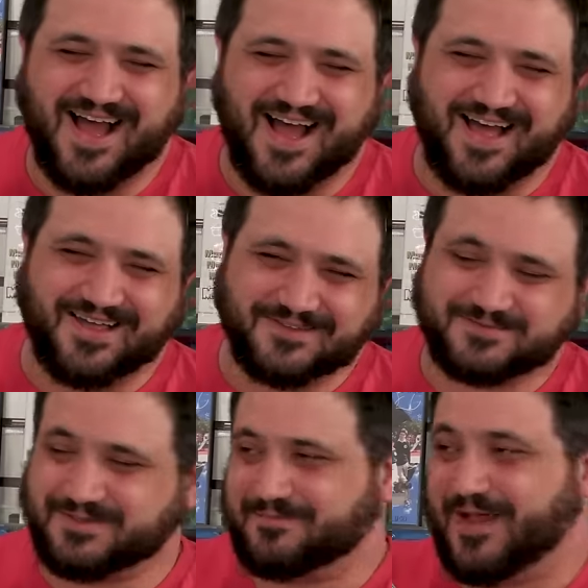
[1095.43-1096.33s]

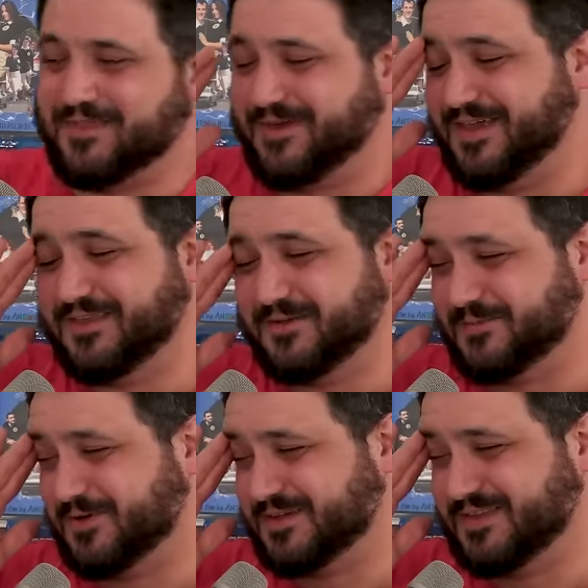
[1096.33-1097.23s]
By the way, in the
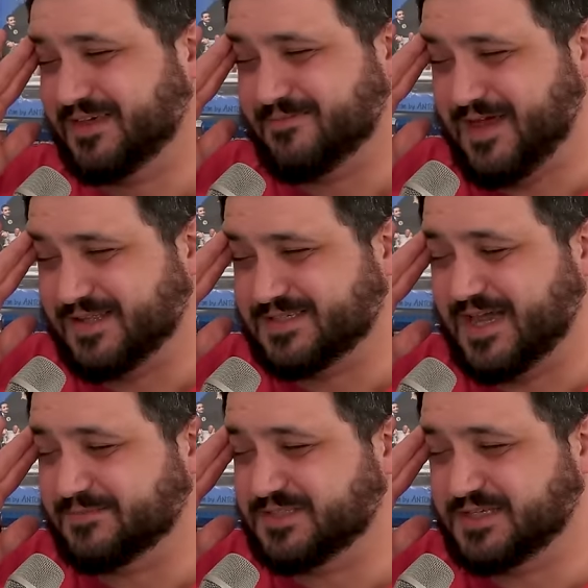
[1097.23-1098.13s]
book, the amount of
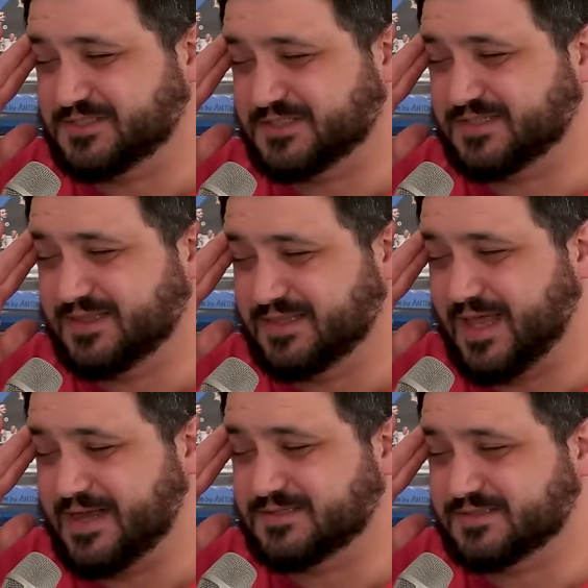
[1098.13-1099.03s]
times they just
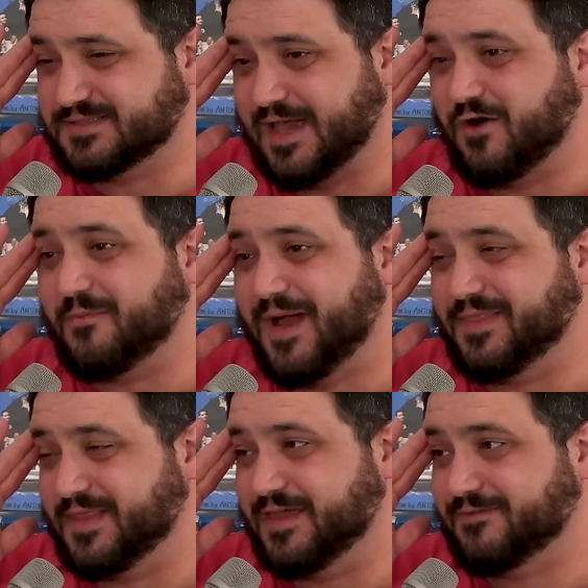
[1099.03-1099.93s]
let
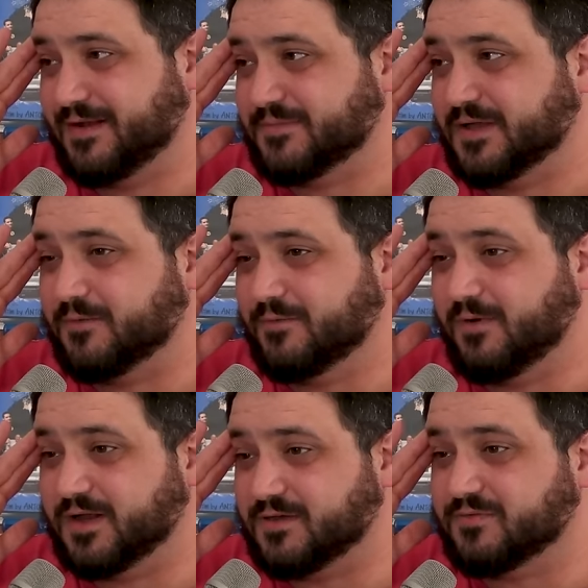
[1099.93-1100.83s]
Saruman live, I'm like, well,
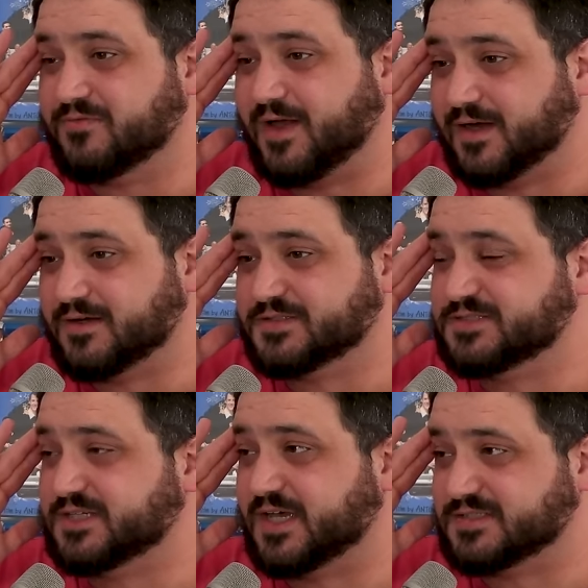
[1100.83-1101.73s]
one of you
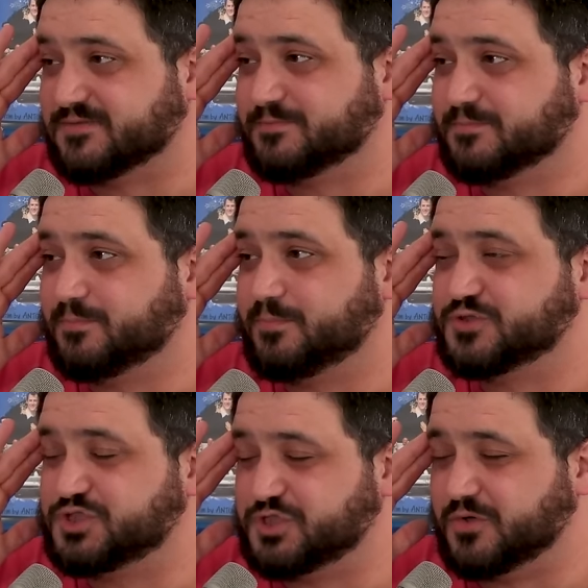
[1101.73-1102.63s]
fuckers just...
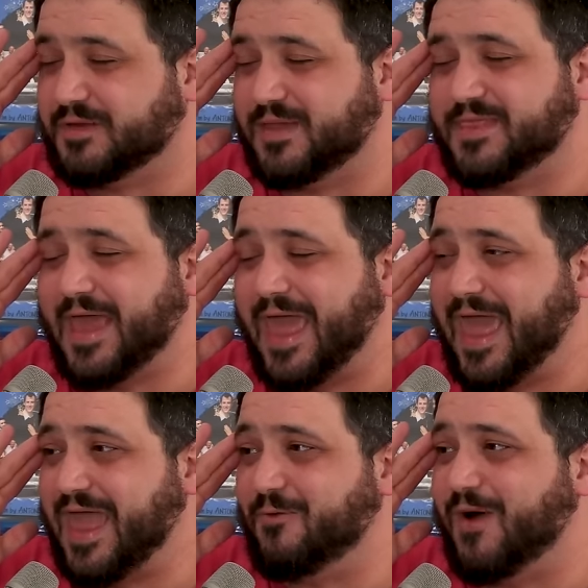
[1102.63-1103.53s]
shoot him in the head.